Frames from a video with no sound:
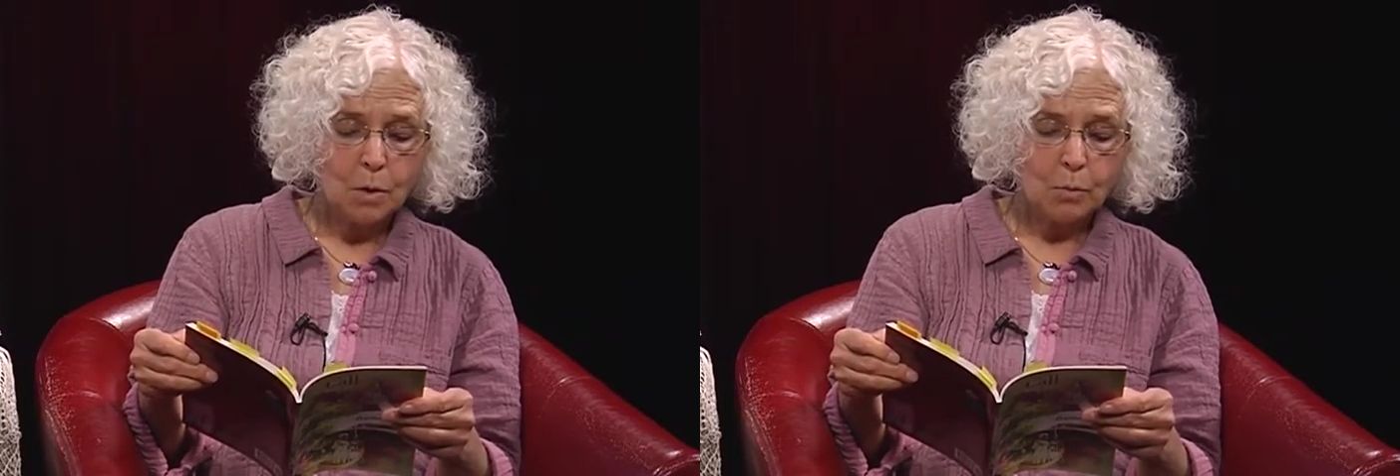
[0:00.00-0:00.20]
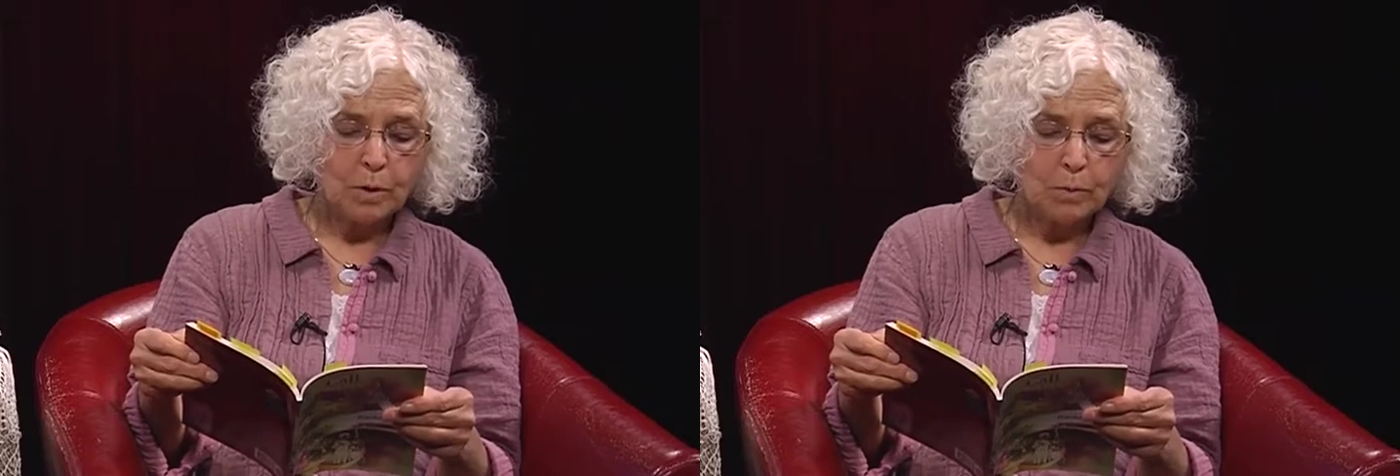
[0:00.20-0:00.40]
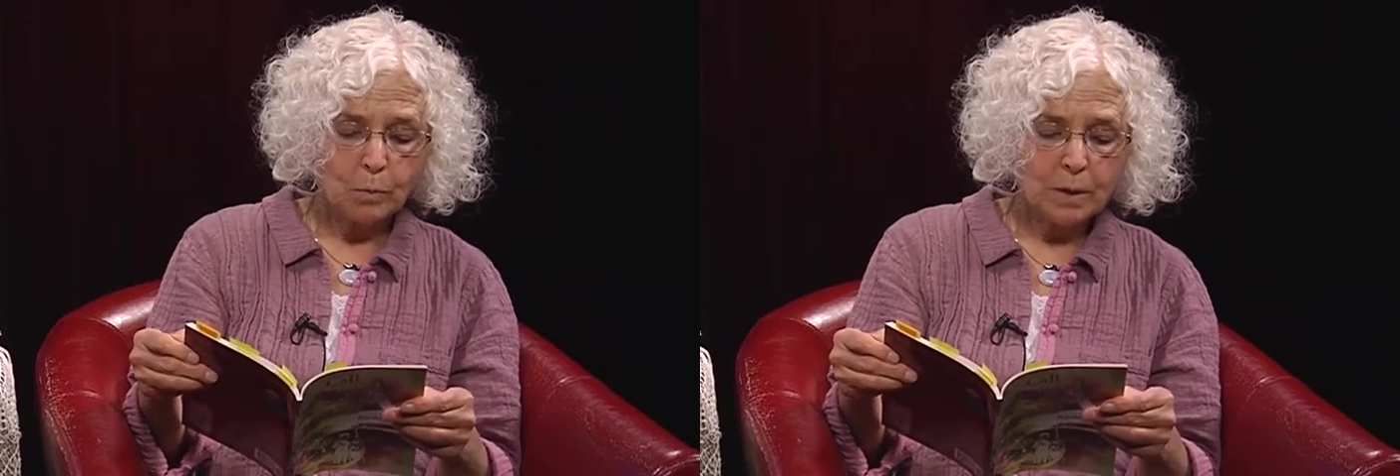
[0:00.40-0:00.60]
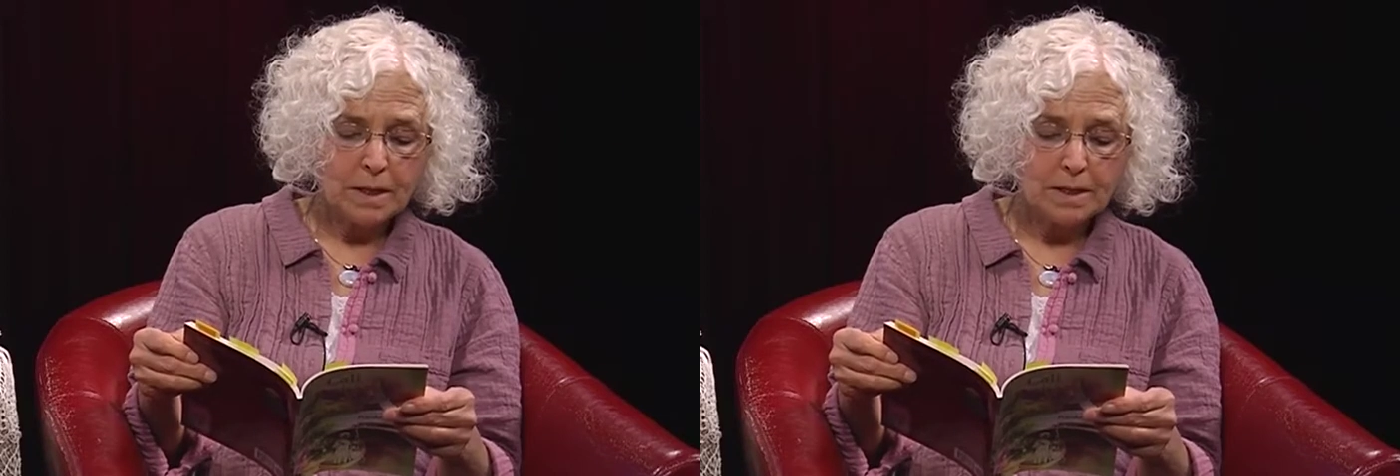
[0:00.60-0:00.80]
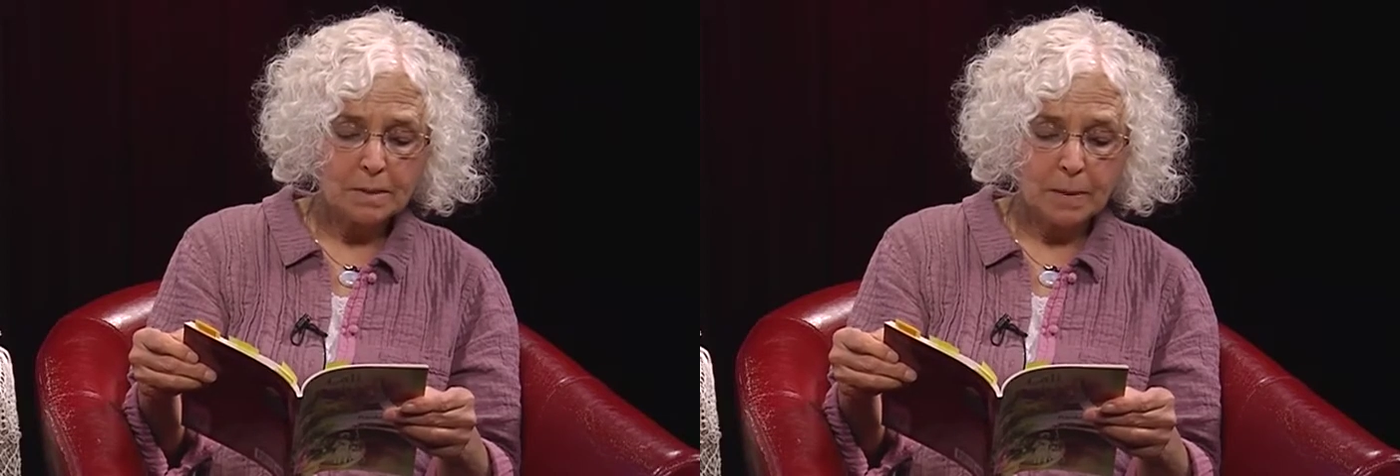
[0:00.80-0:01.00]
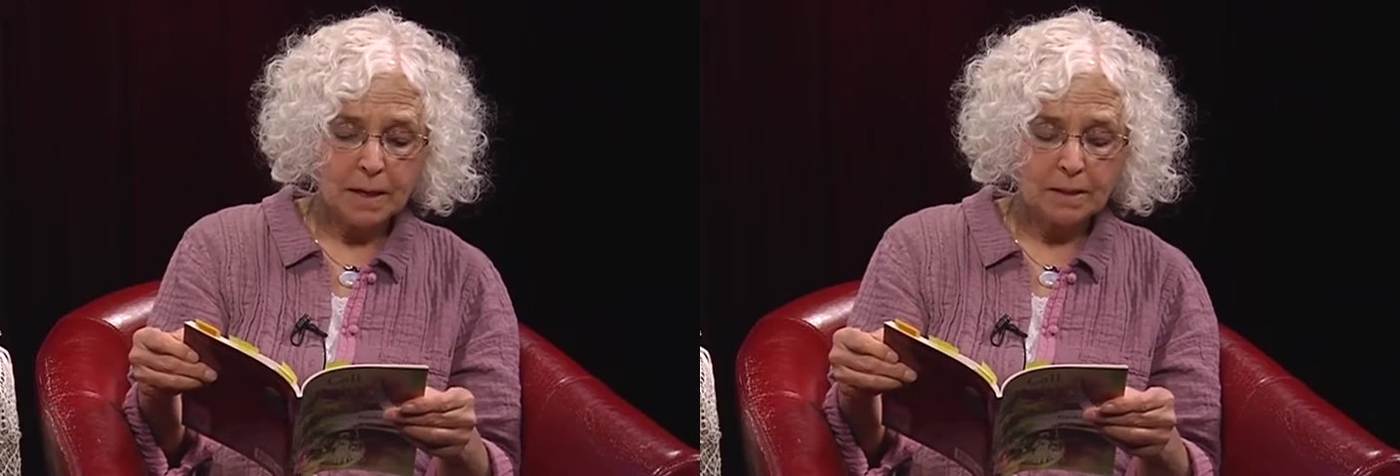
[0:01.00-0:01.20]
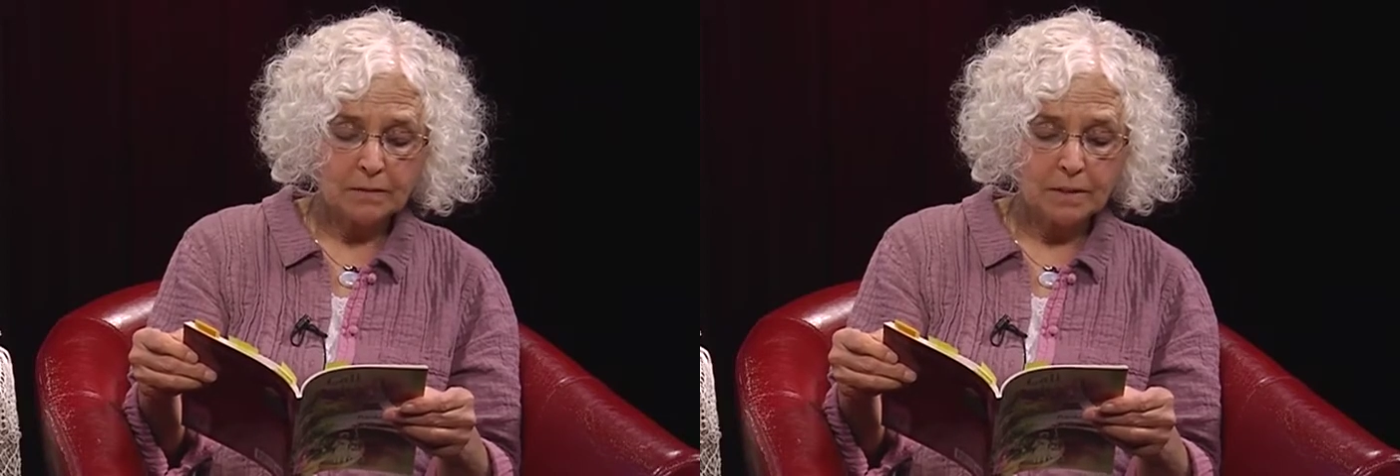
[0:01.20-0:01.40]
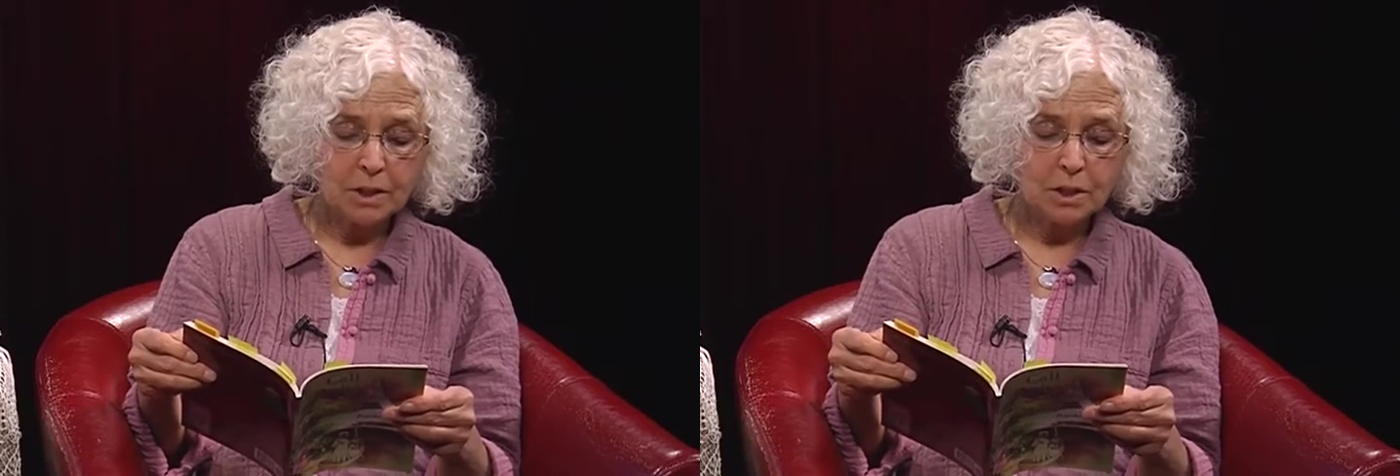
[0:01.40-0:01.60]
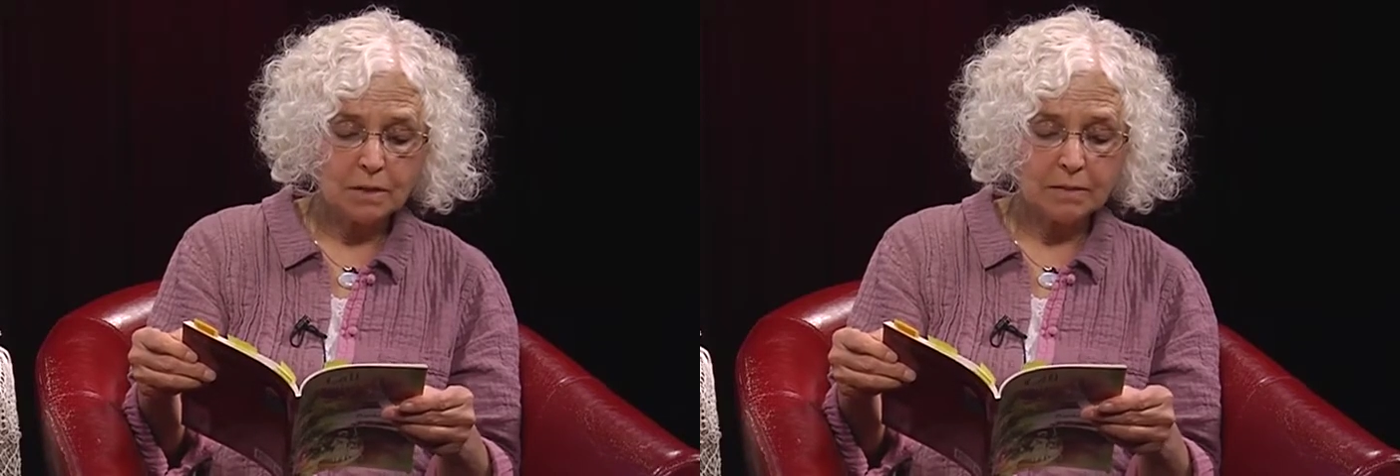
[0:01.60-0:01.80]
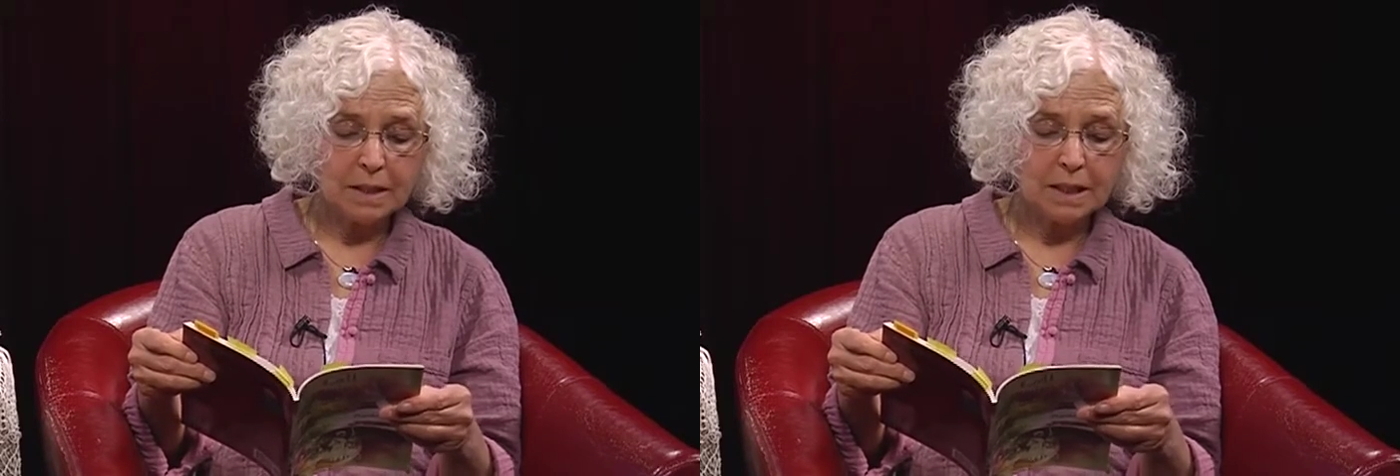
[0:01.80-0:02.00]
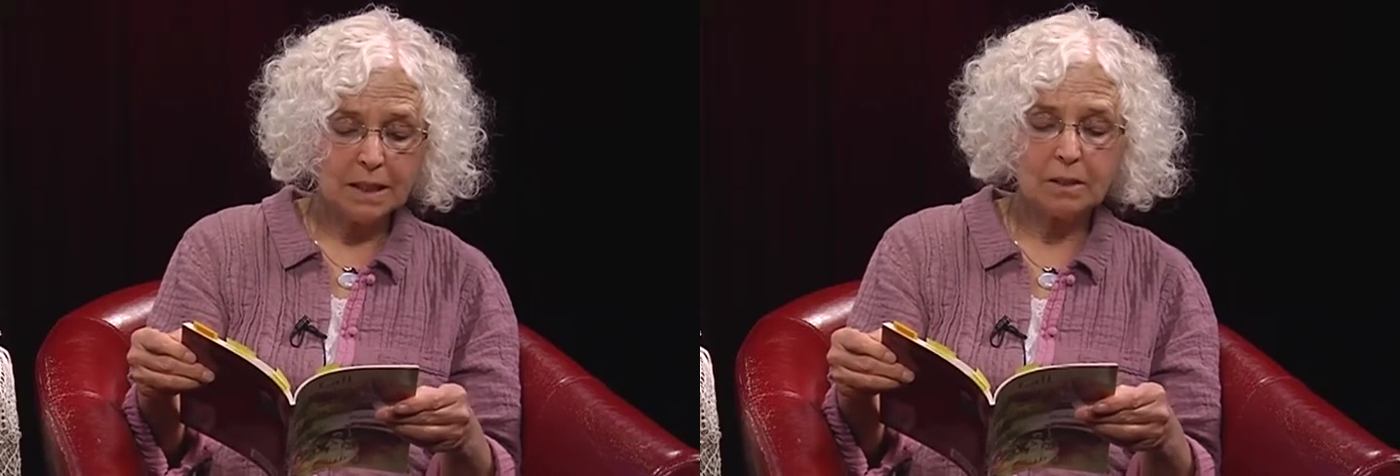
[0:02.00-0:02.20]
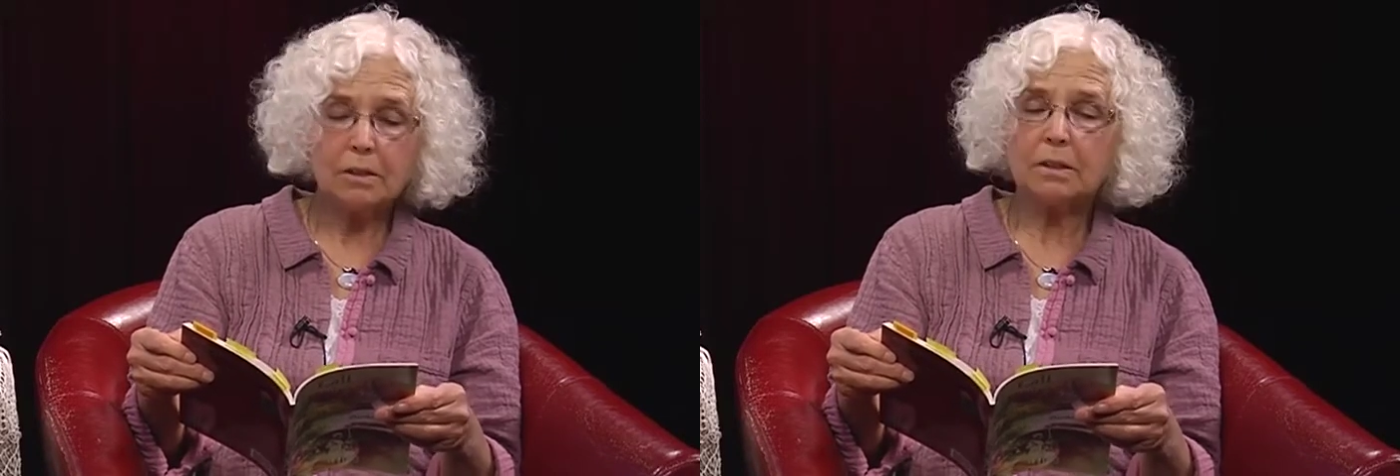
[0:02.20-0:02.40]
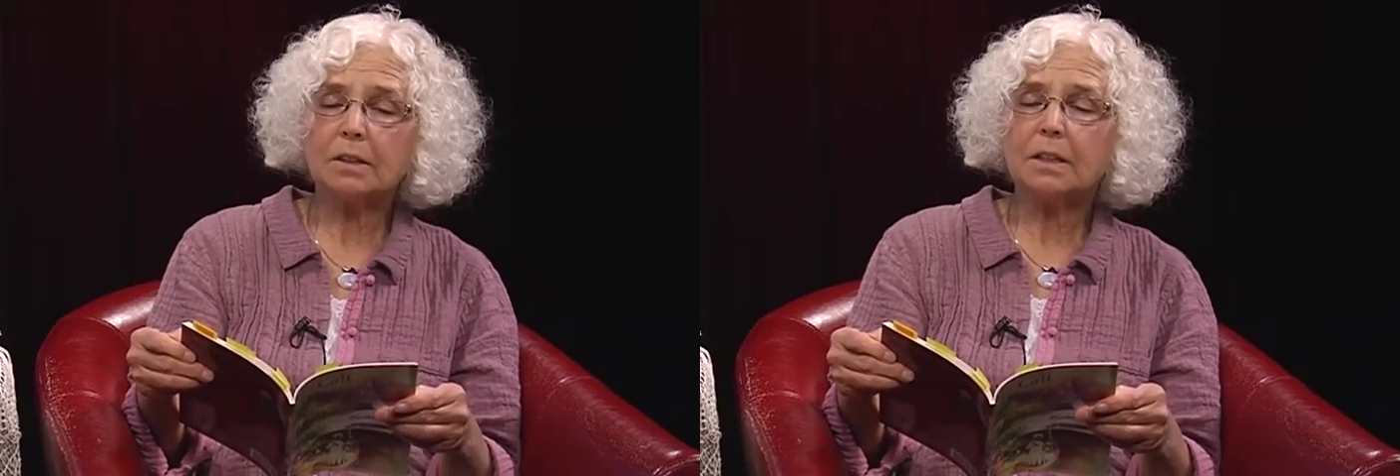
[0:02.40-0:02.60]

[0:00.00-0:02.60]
With wingspan and vision of an eagle,